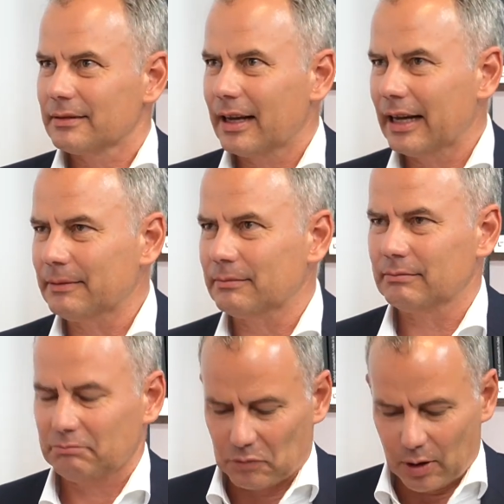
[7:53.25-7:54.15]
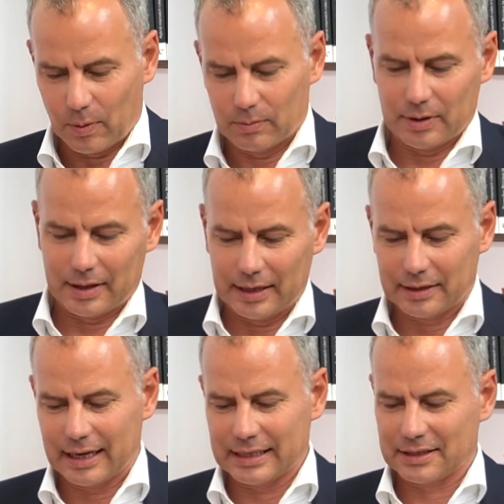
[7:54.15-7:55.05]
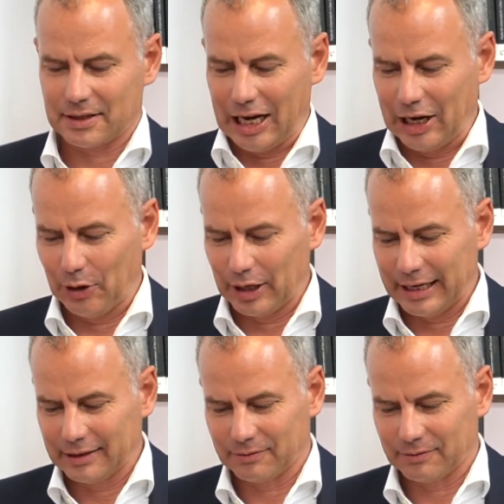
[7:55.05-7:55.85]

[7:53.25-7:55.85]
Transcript: Um, you know, we think that's uh, early.